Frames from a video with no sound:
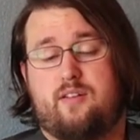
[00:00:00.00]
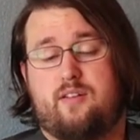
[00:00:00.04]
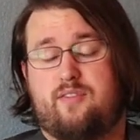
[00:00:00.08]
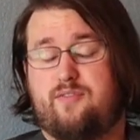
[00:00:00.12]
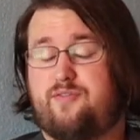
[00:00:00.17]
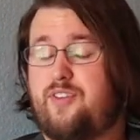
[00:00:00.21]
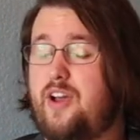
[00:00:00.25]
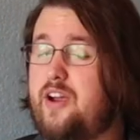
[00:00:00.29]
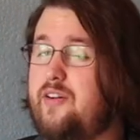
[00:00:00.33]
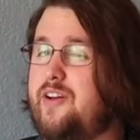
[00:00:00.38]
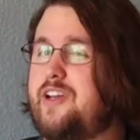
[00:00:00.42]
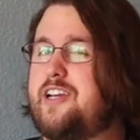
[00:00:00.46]

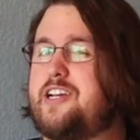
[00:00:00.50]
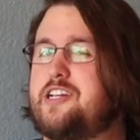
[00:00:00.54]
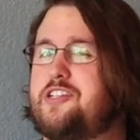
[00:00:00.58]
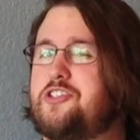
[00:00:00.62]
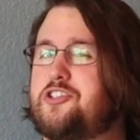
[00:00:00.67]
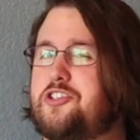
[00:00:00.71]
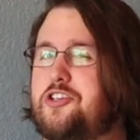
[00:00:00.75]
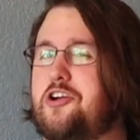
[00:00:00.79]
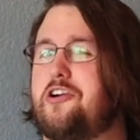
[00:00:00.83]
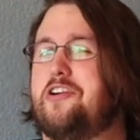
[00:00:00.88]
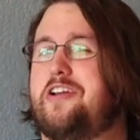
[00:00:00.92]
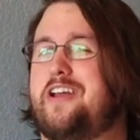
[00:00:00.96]
very
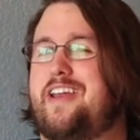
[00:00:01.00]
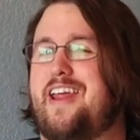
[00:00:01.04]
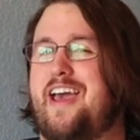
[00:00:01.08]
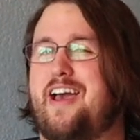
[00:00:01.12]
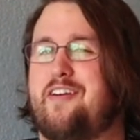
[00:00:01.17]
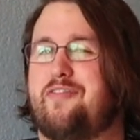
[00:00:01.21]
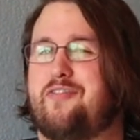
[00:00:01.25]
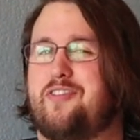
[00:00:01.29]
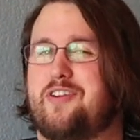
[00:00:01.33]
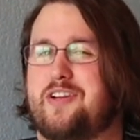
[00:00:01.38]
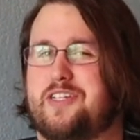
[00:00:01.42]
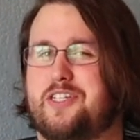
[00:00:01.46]
concerted
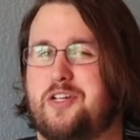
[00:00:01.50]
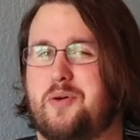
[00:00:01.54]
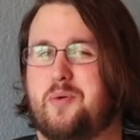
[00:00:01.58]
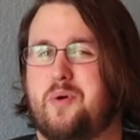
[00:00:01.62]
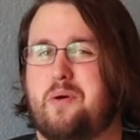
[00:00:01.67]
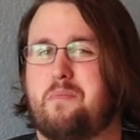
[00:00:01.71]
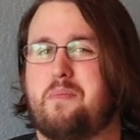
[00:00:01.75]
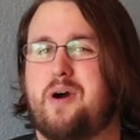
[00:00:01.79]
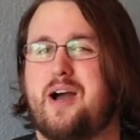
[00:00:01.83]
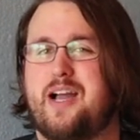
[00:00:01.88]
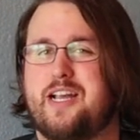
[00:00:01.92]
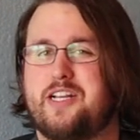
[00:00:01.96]
effort to
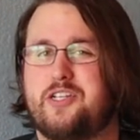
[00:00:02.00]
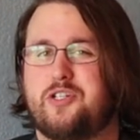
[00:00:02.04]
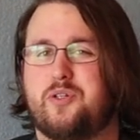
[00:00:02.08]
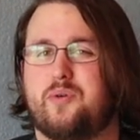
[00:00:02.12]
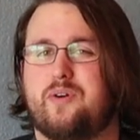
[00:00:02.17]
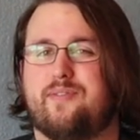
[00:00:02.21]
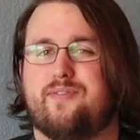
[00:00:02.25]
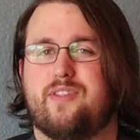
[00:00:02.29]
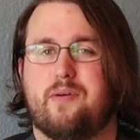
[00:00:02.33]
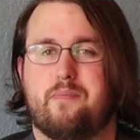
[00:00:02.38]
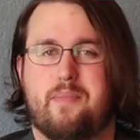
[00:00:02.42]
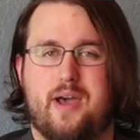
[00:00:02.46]
remind
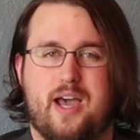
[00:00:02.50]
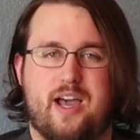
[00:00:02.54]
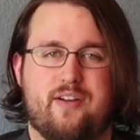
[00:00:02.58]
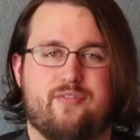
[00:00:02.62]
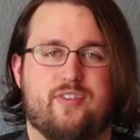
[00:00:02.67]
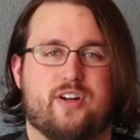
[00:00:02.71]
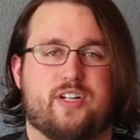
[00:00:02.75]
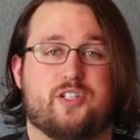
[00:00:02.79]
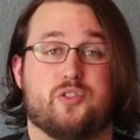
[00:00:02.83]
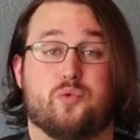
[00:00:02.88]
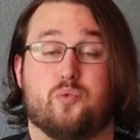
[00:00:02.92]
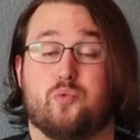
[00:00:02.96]
you of the
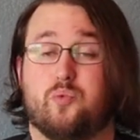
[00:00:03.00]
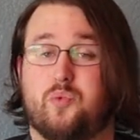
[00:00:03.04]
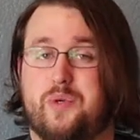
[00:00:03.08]
Mavericks'